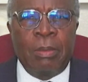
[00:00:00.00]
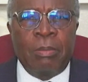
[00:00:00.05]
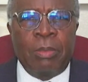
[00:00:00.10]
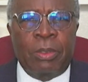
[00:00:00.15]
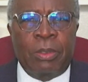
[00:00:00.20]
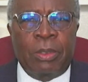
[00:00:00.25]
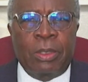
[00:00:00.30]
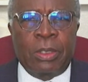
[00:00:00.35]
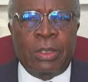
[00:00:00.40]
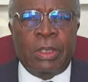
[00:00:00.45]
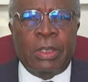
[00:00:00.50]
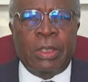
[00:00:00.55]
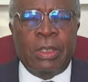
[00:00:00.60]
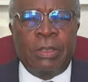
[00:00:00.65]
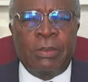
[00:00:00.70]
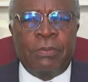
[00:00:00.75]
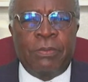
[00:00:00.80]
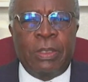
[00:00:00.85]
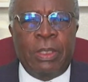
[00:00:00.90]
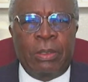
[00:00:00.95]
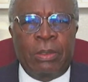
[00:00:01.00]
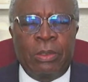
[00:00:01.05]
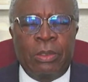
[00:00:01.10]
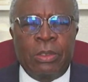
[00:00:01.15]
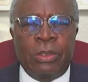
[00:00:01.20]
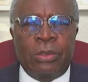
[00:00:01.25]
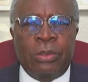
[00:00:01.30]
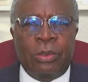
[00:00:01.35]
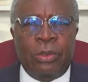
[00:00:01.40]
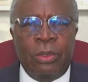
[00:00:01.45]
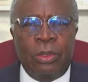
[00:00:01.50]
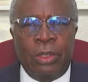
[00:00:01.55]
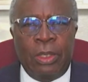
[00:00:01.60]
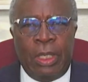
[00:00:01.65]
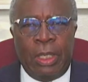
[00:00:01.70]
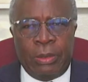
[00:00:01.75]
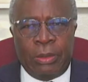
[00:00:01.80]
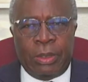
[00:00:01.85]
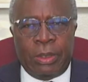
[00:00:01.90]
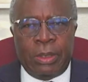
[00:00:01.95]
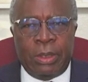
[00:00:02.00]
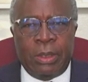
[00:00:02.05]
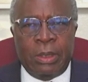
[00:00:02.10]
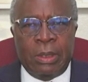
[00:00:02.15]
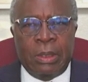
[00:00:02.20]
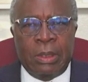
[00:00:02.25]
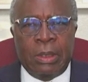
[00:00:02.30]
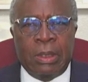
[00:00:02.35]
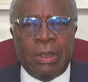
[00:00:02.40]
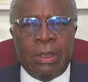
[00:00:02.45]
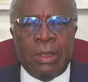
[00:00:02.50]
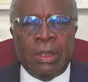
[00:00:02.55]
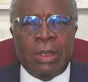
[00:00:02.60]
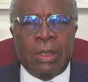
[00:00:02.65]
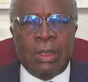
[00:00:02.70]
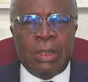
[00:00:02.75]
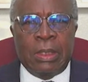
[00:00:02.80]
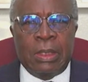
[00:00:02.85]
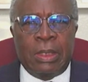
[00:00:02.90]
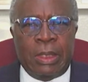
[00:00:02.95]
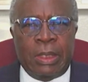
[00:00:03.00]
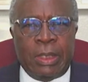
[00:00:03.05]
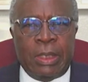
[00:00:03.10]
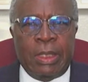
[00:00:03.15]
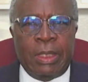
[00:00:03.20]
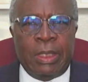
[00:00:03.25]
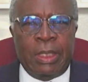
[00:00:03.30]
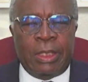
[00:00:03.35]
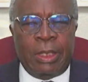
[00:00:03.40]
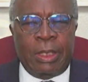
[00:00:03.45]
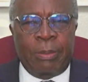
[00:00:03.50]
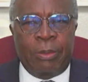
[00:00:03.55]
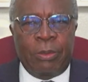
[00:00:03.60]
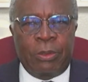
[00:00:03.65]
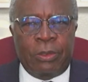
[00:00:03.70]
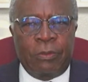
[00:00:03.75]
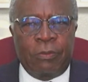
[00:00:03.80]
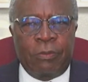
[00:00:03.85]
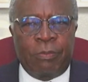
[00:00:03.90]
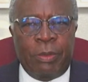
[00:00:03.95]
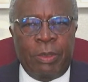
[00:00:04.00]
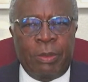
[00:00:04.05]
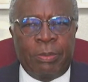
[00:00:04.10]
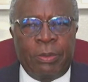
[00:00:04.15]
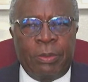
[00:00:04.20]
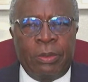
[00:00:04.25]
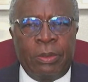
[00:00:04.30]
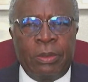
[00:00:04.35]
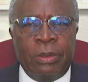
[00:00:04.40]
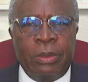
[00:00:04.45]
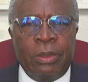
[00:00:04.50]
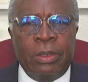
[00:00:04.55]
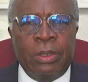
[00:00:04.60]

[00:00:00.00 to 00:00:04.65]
Because if you are going to go out seeking the support of people,